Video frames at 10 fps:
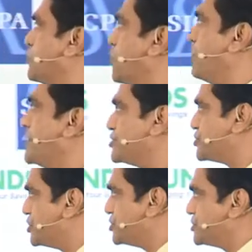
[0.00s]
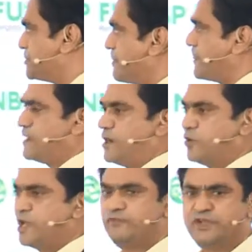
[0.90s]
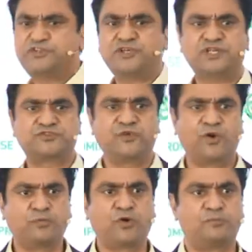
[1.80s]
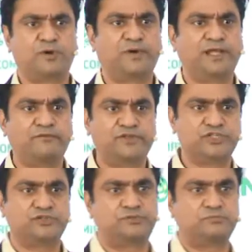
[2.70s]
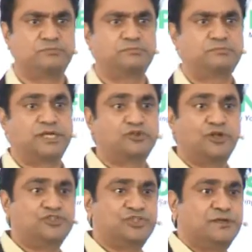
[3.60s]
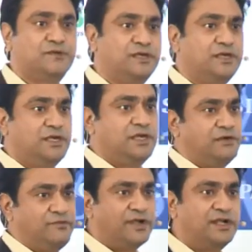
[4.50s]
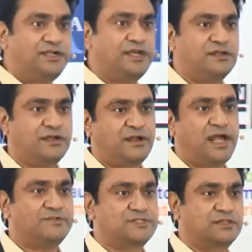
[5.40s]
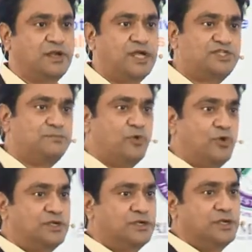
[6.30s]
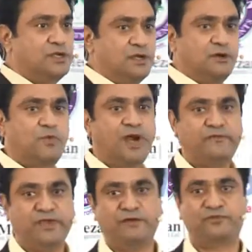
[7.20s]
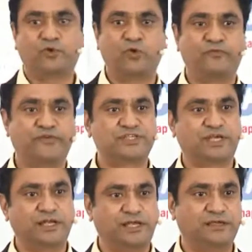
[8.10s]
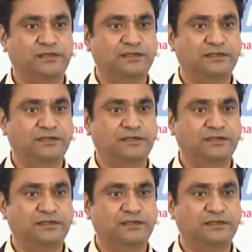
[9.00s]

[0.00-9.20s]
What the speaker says: grow businesses? How can we transform government by leveraging technology? If a container arrives at Karachi port, why we have to go physically